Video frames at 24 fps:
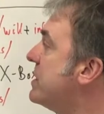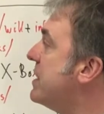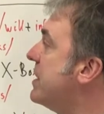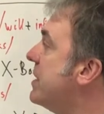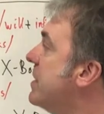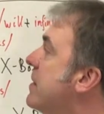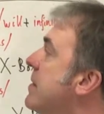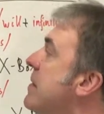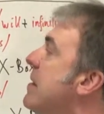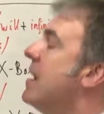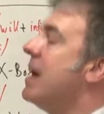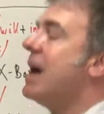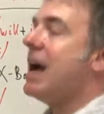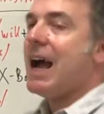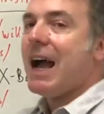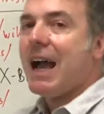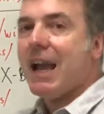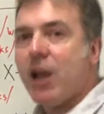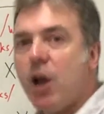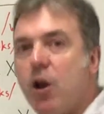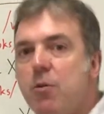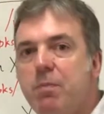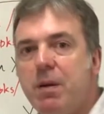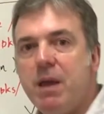here. I
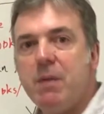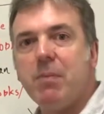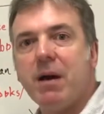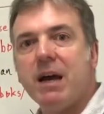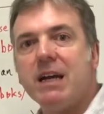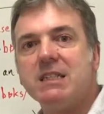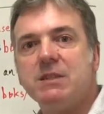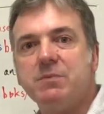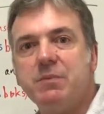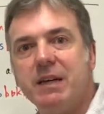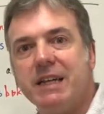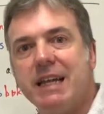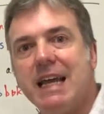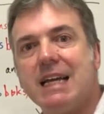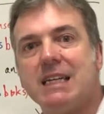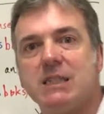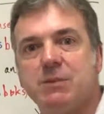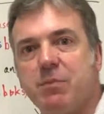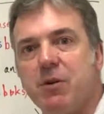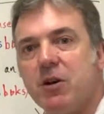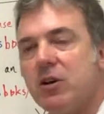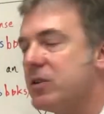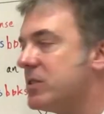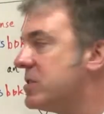hope he buys me an
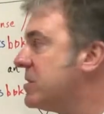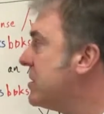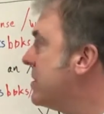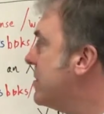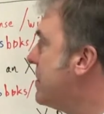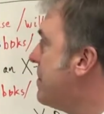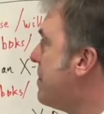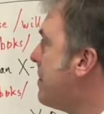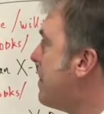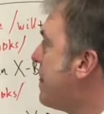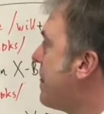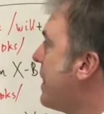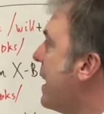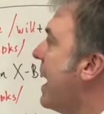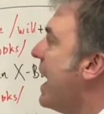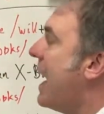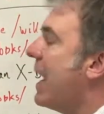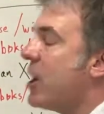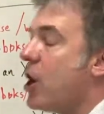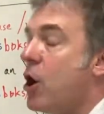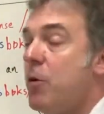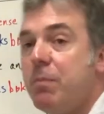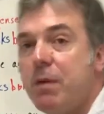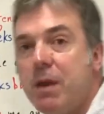Xbox. I
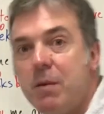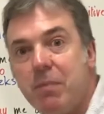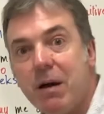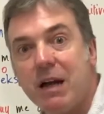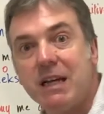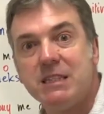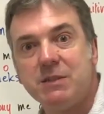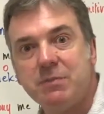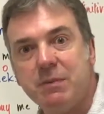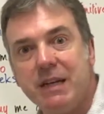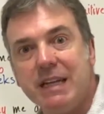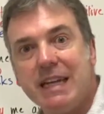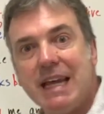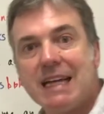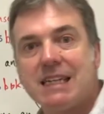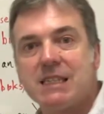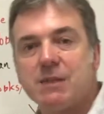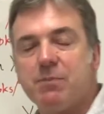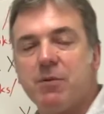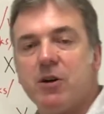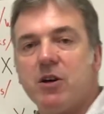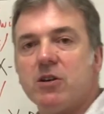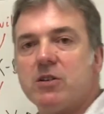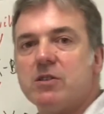hope he buys me an
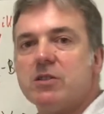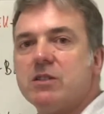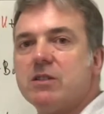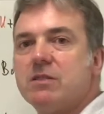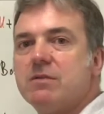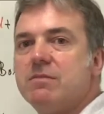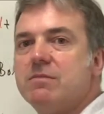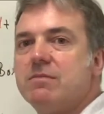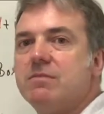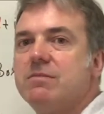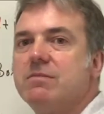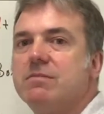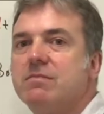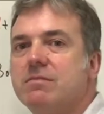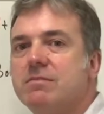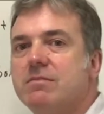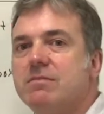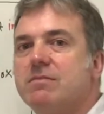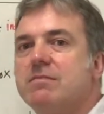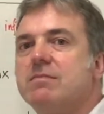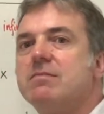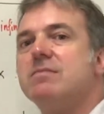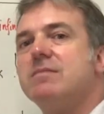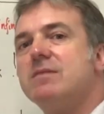Xbox.
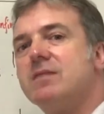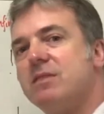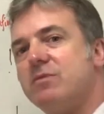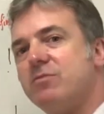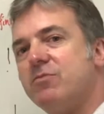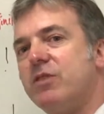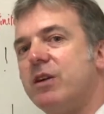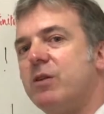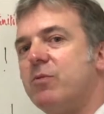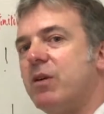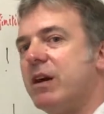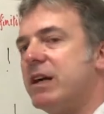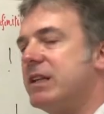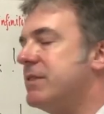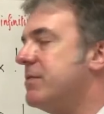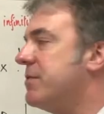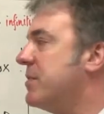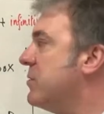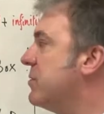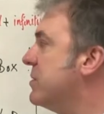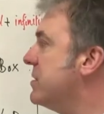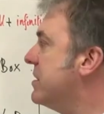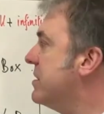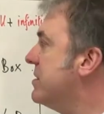So rewind if you
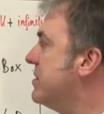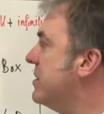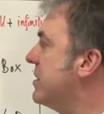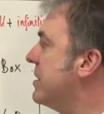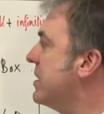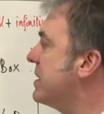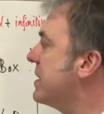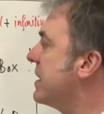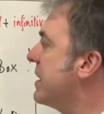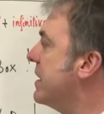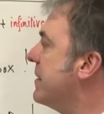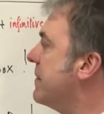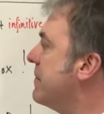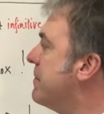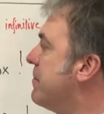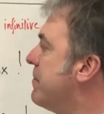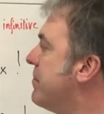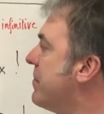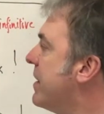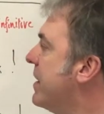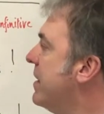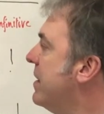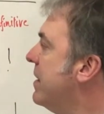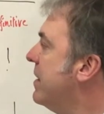want to do that again.
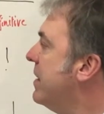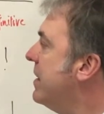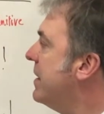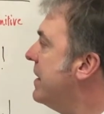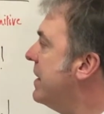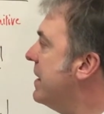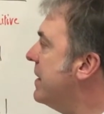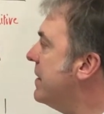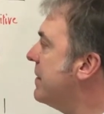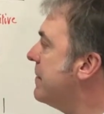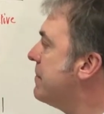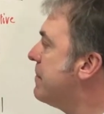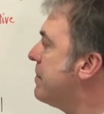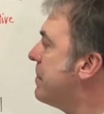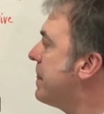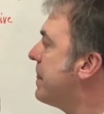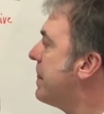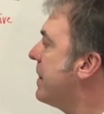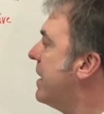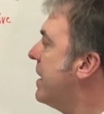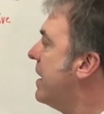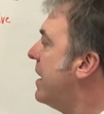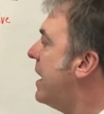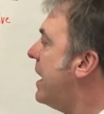Here,
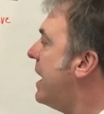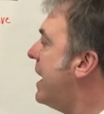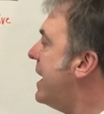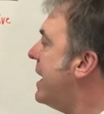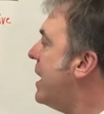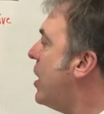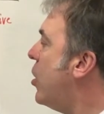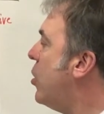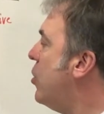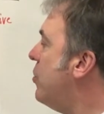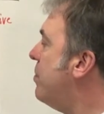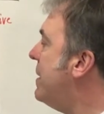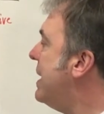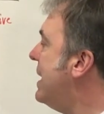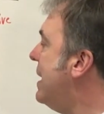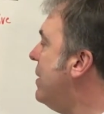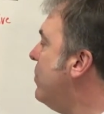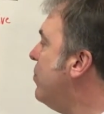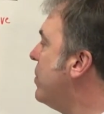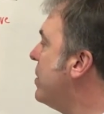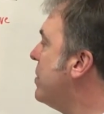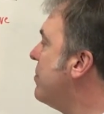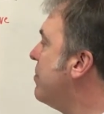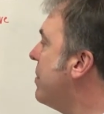I hope he
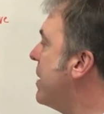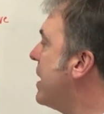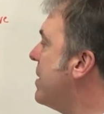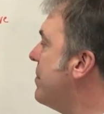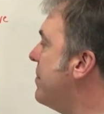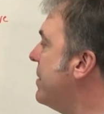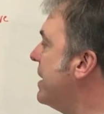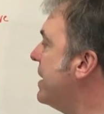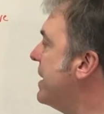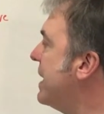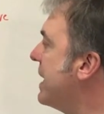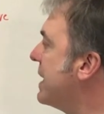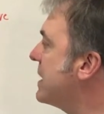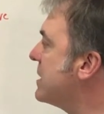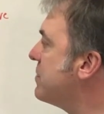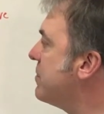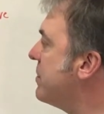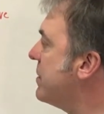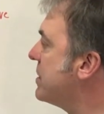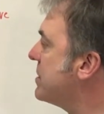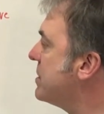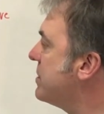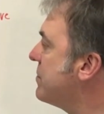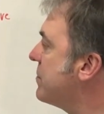will buy me an
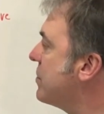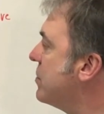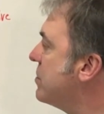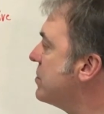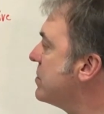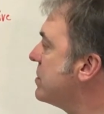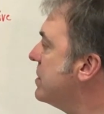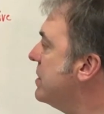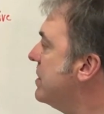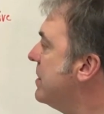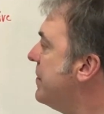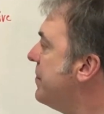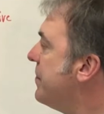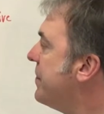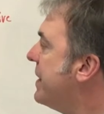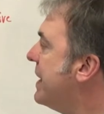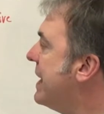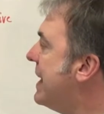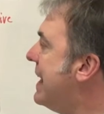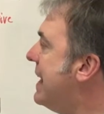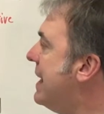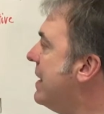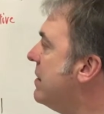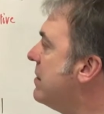Xbox. Of course,
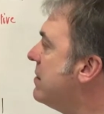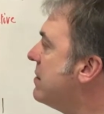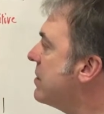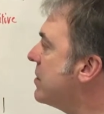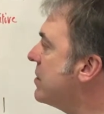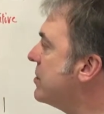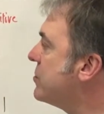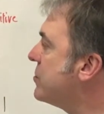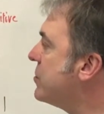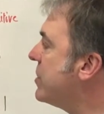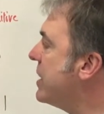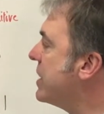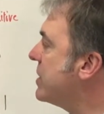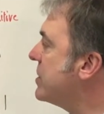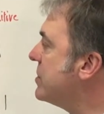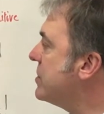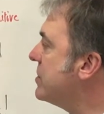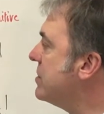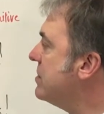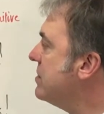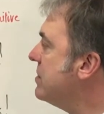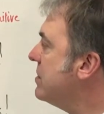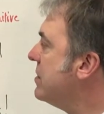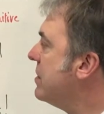he'll,
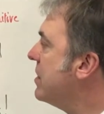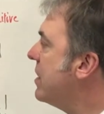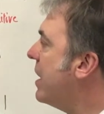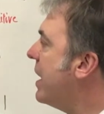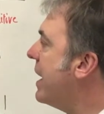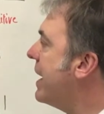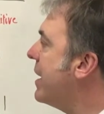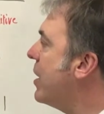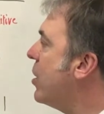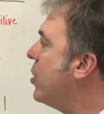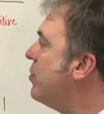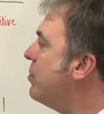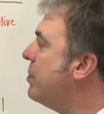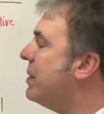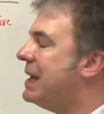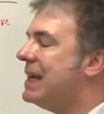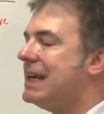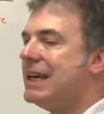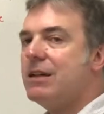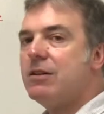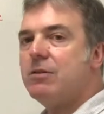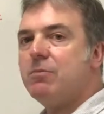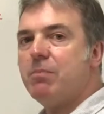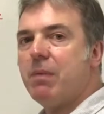contraction. I hope
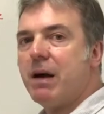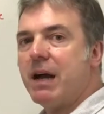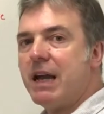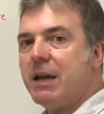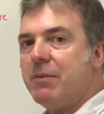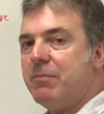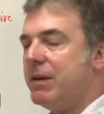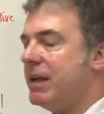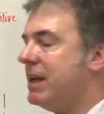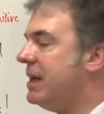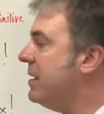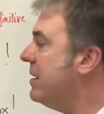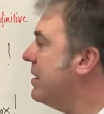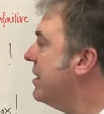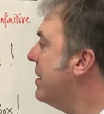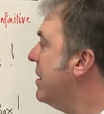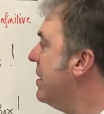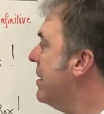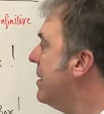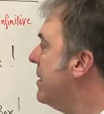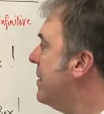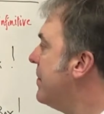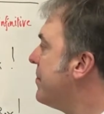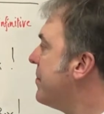he'll buy me.
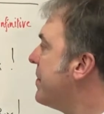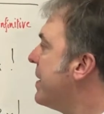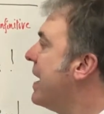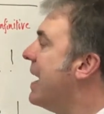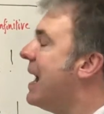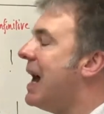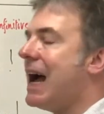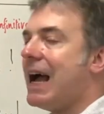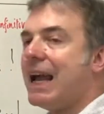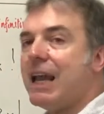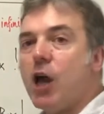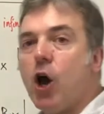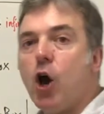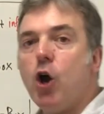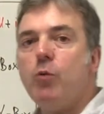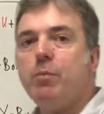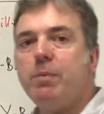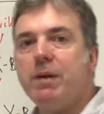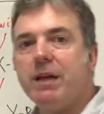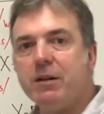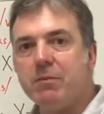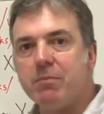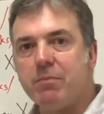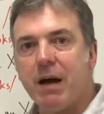I hope
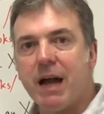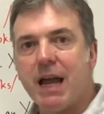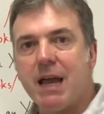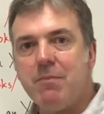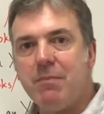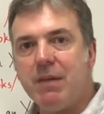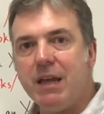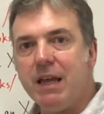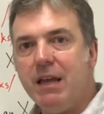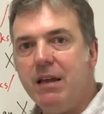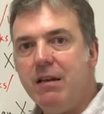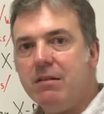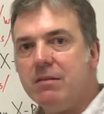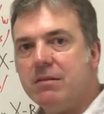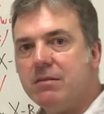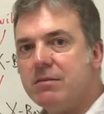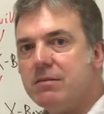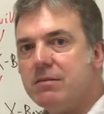he'll buy me.